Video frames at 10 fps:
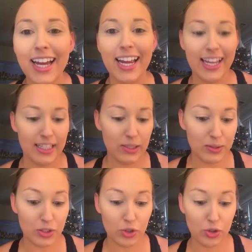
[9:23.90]
and this
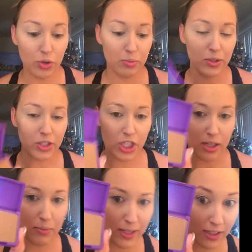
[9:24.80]
one's super
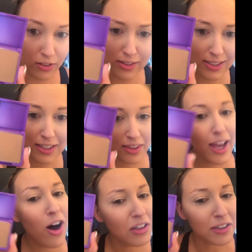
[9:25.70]
cheap, and it looks, they
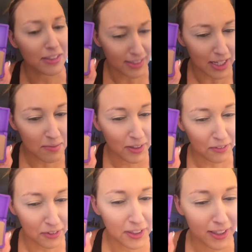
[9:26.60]
all look the same, like
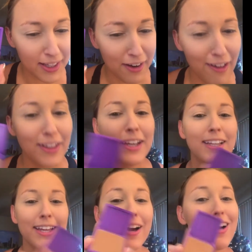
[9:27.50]
really
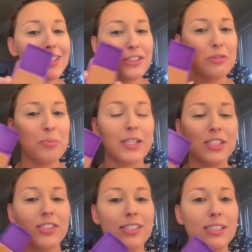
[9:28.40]
they all do, but it
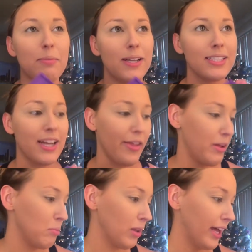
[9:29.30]
just depends on how they
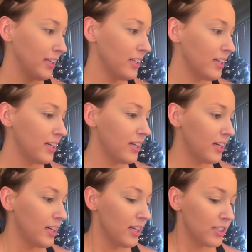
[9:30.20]
blend.
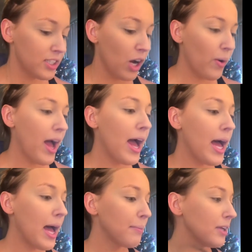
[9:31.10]
So
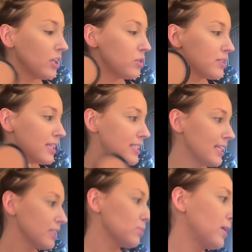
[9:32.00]
I'm gonna use this NYX